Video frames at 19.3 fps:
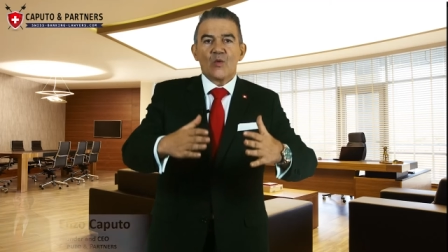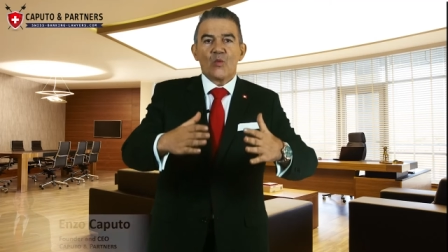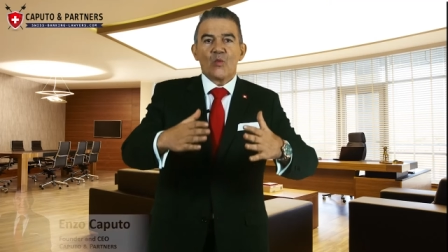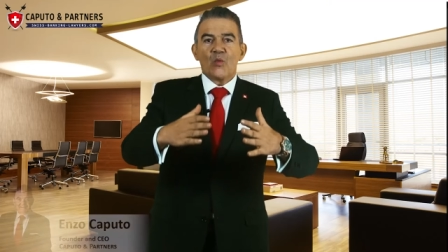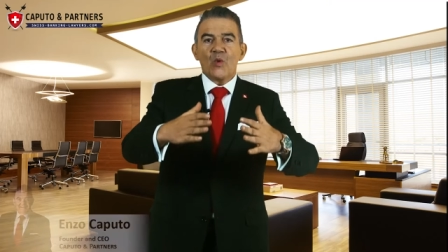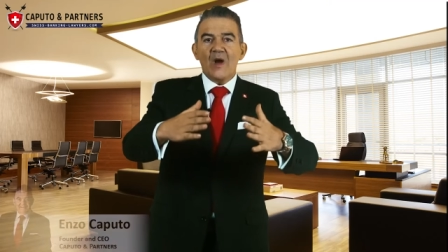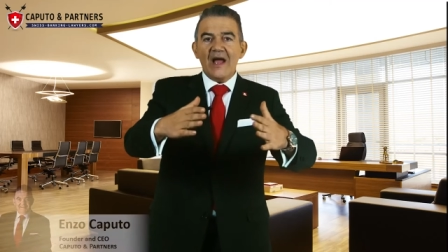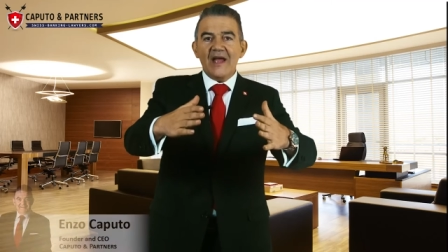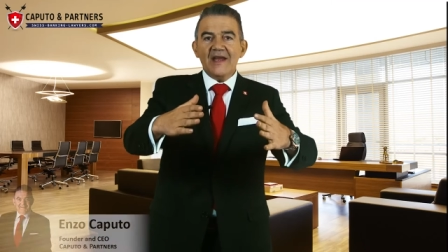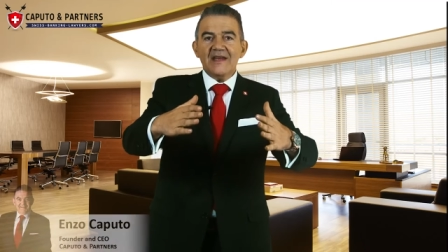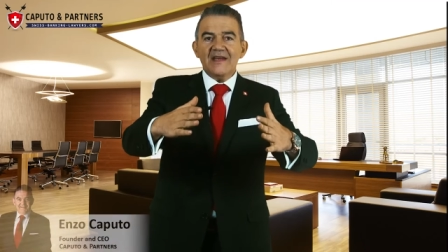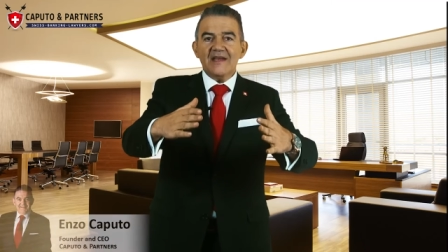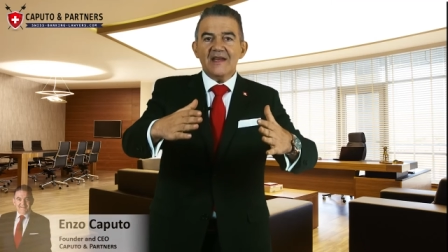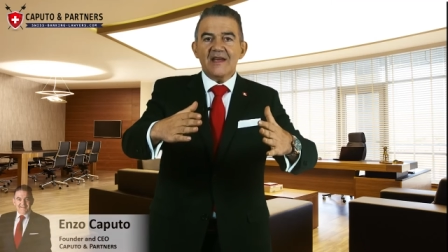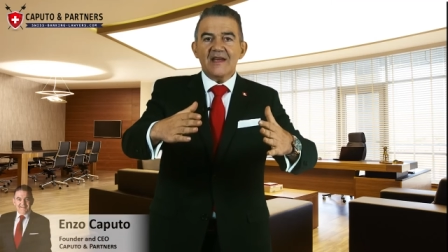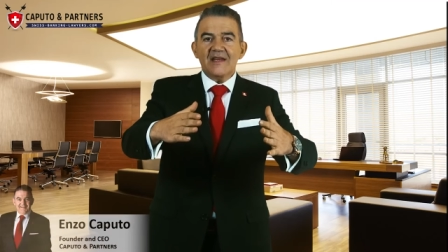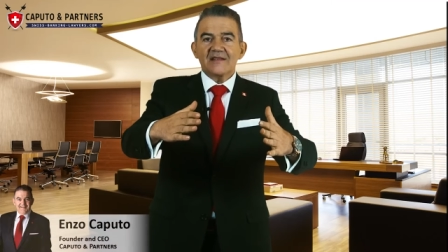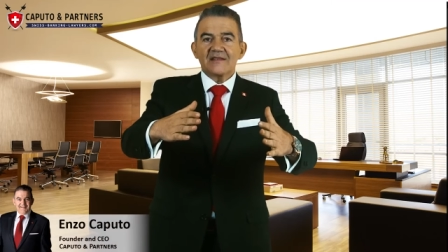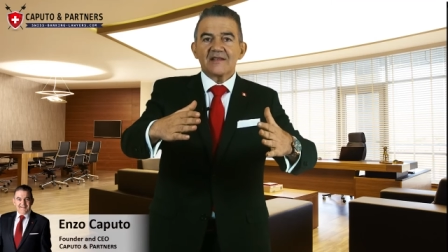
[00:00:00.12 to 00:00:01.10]

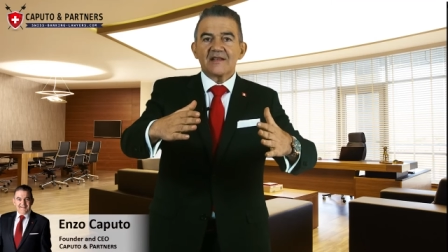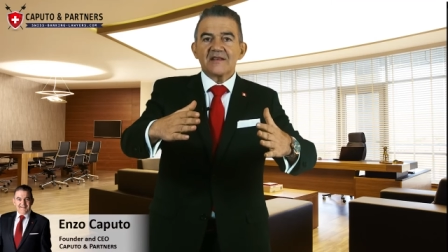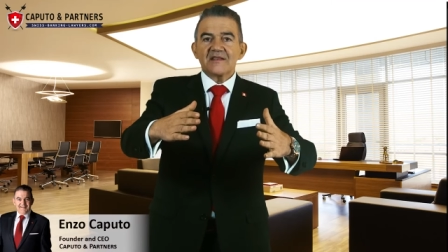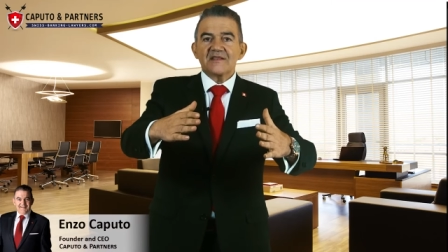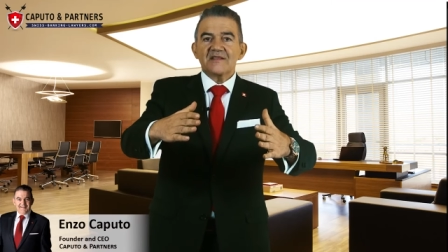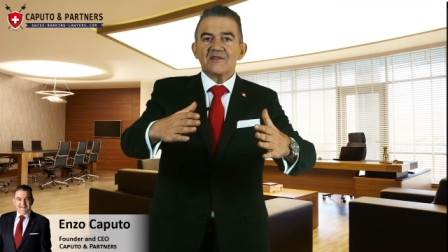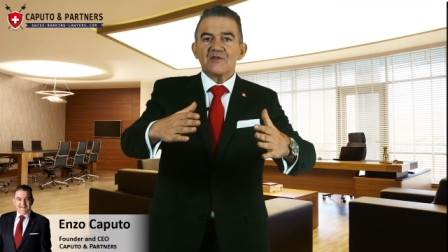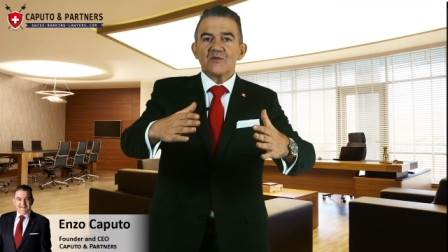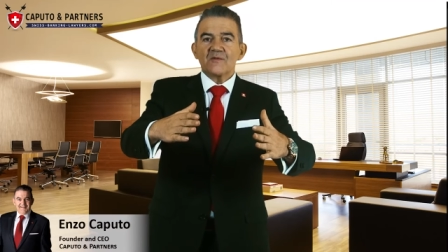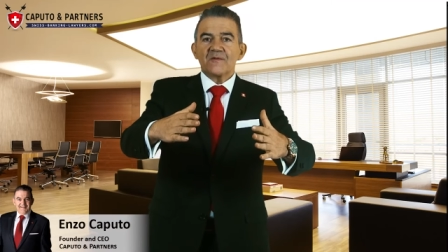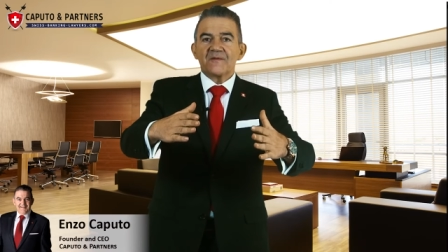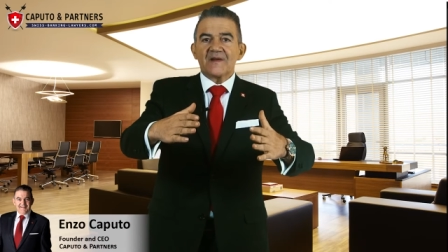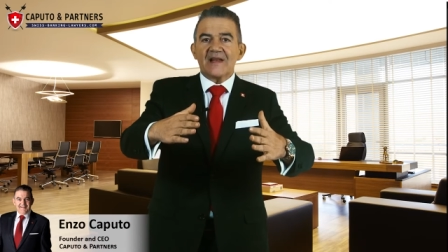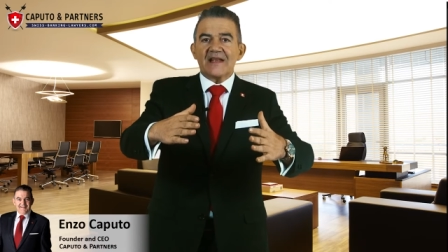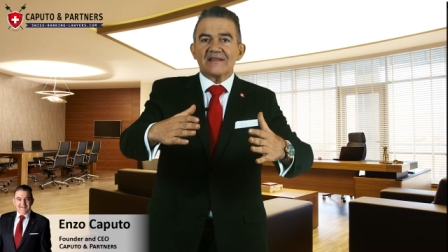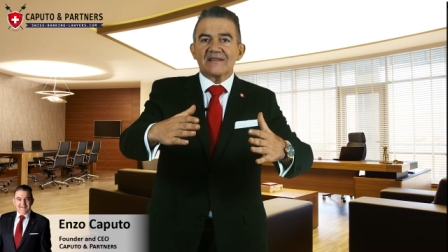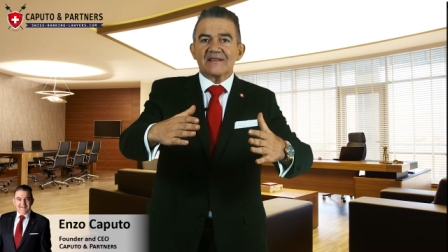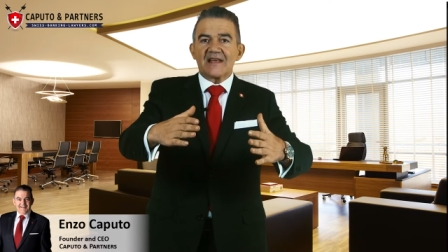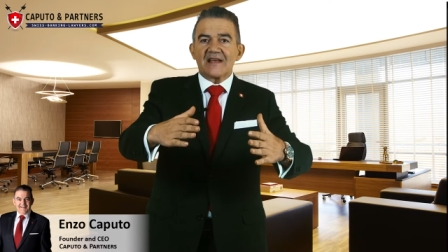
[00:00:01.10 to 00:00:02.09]
Why Italy's new
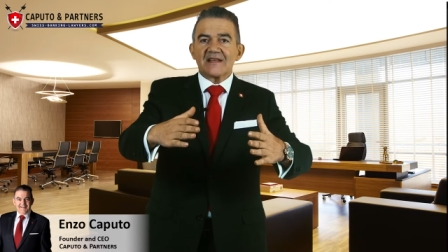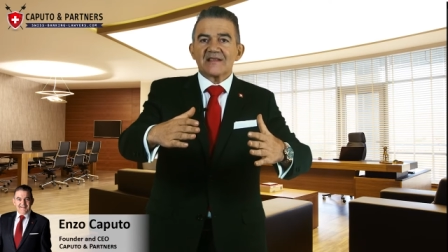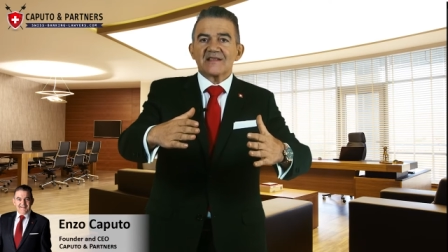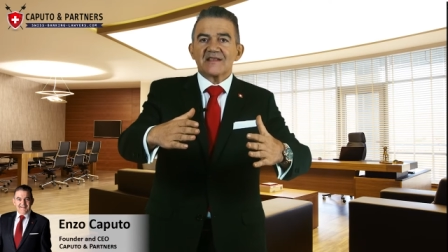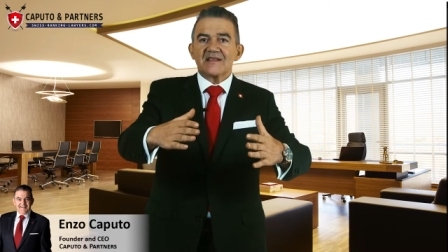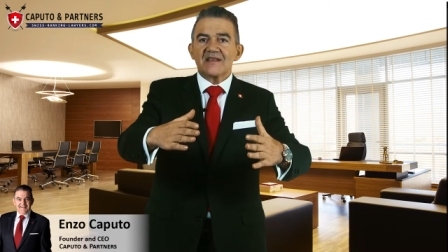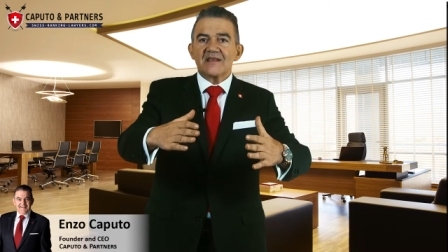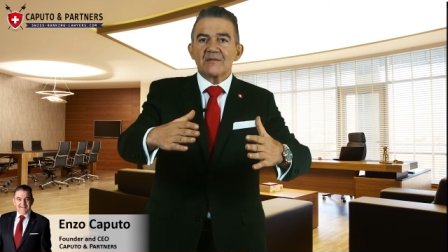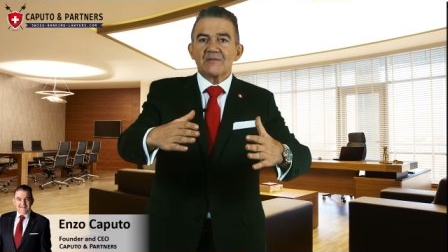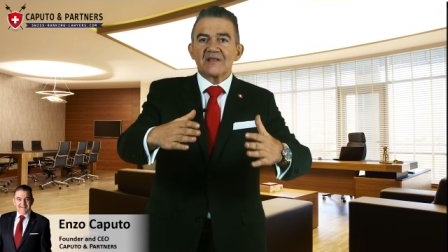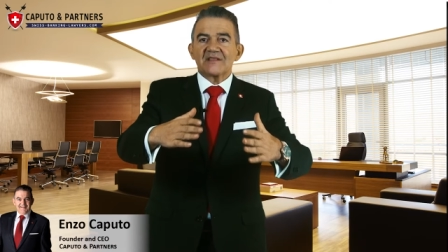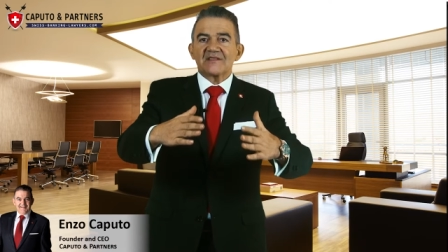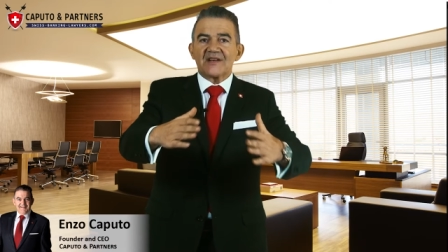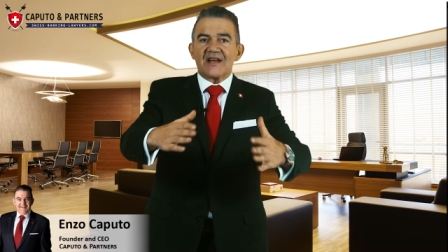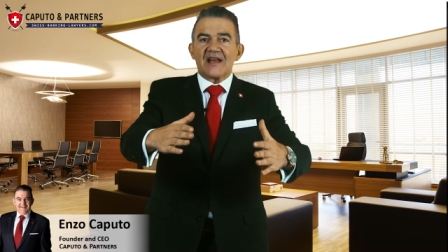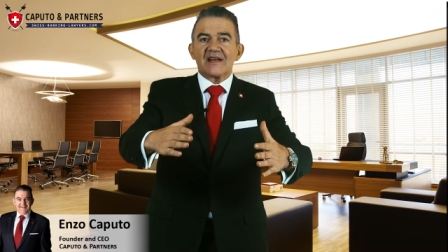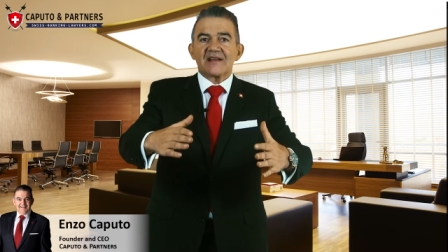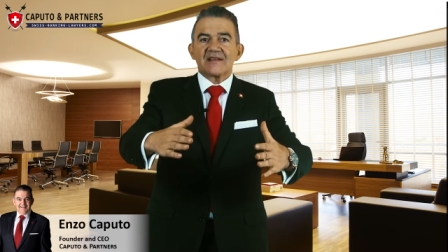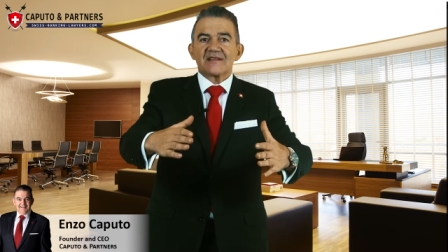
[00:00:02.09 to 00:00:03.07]
flat tax scheme
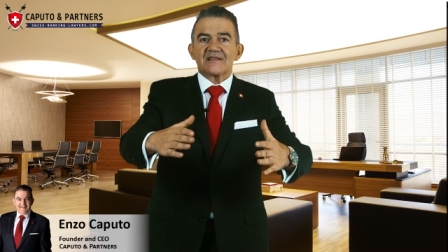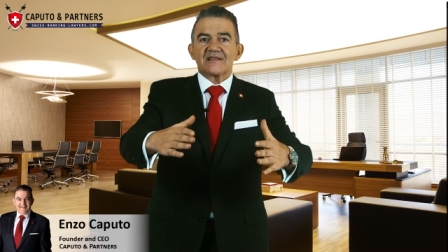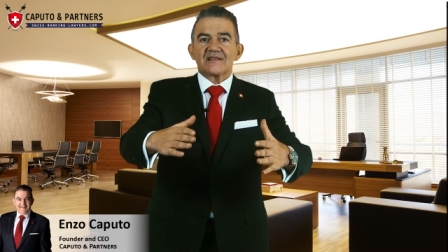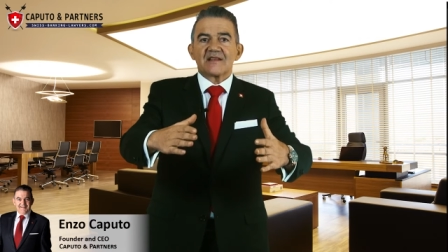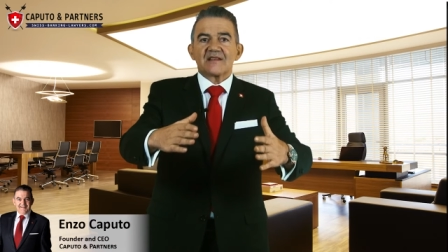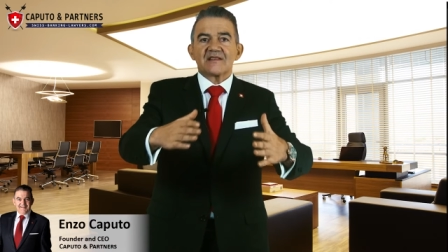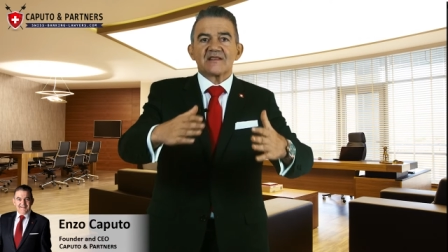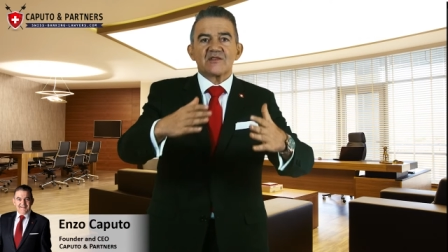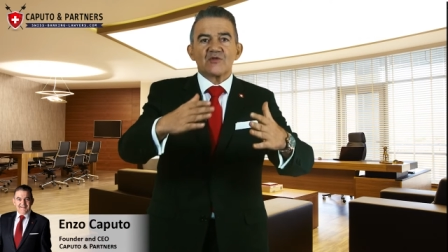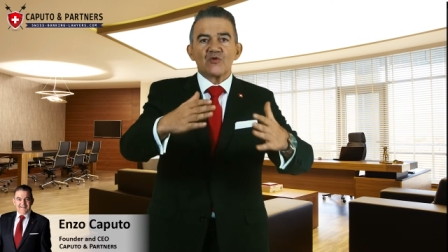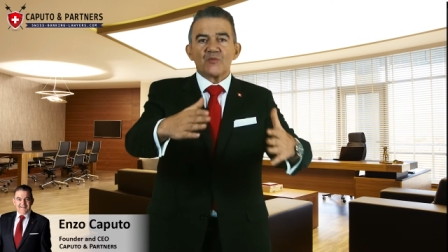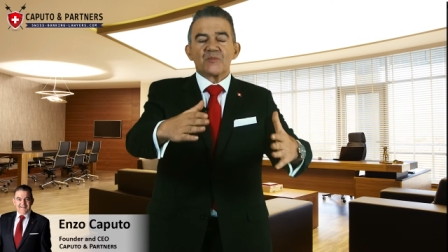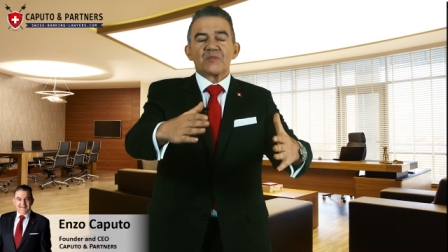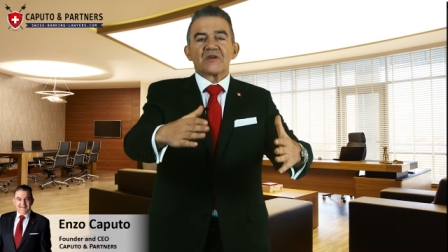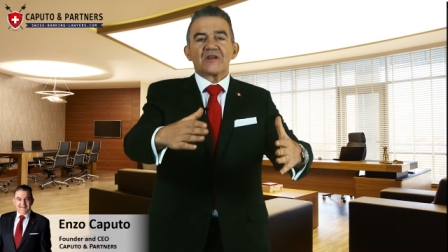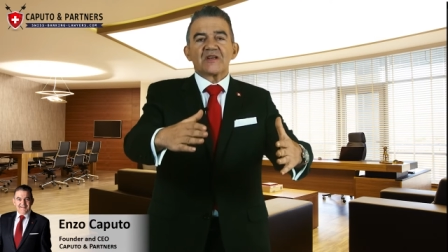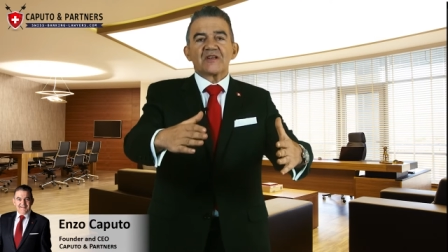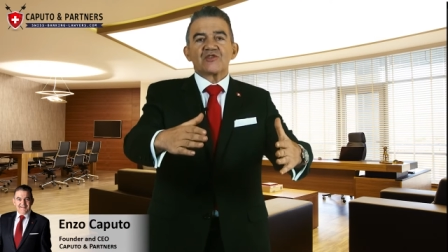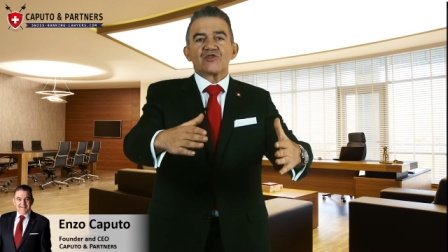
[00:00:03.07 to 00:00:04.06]
attracts the
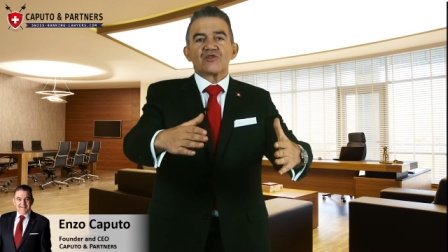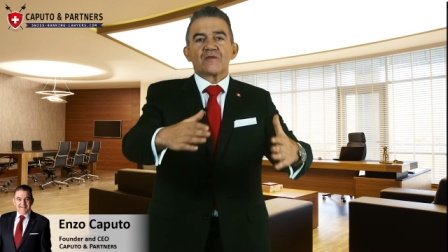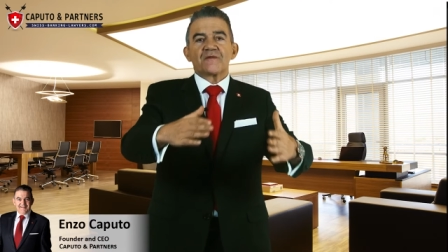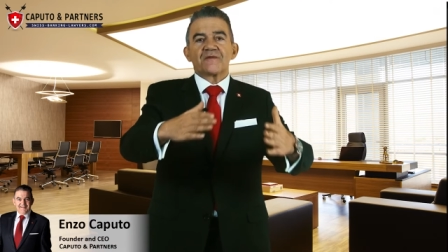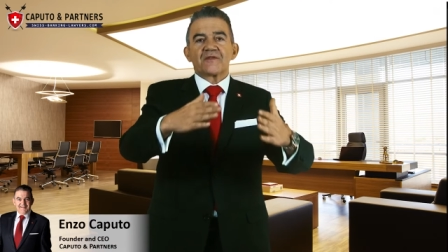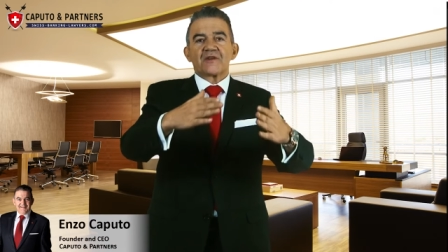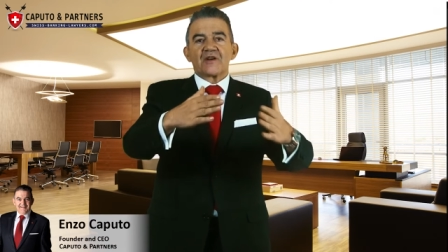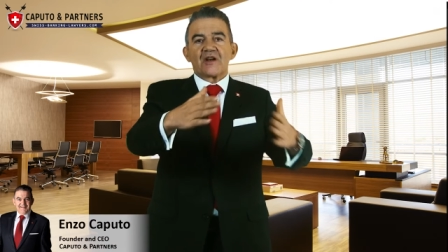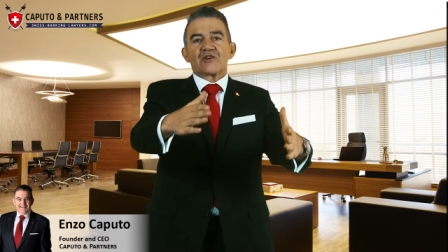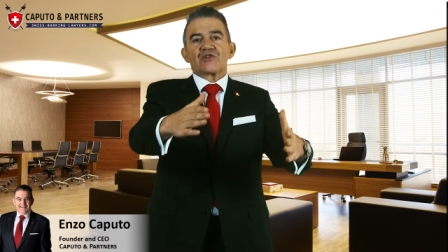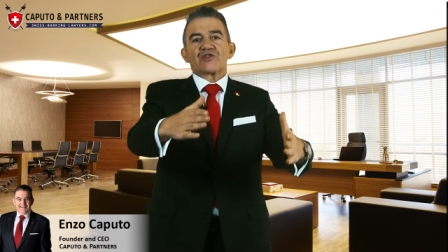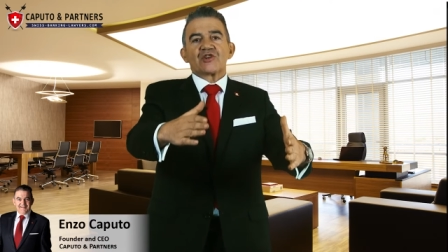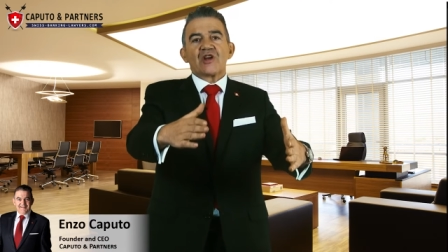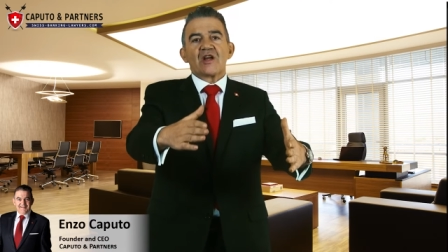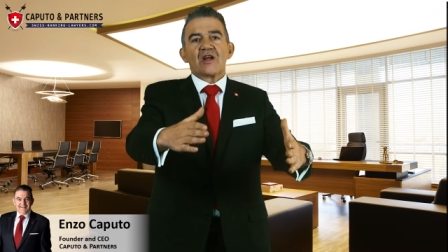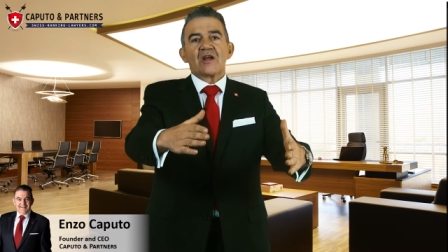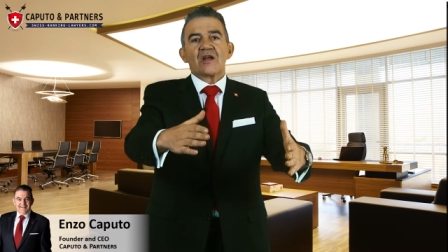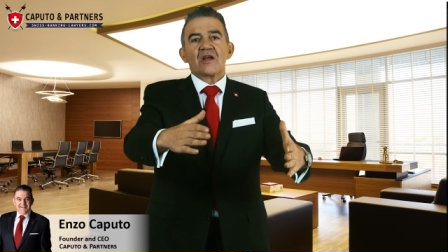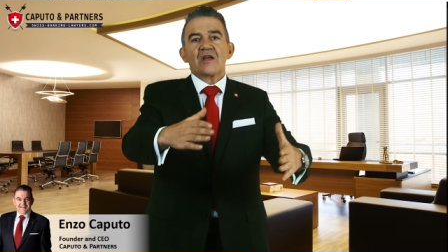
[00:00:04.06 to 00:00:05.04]
super rich of
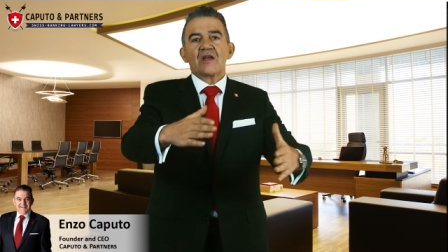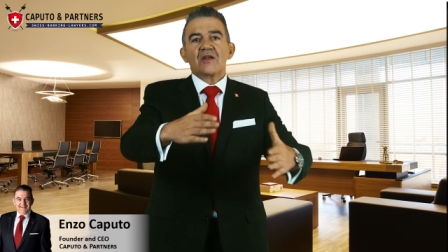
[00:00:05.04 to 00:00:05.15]
Russia,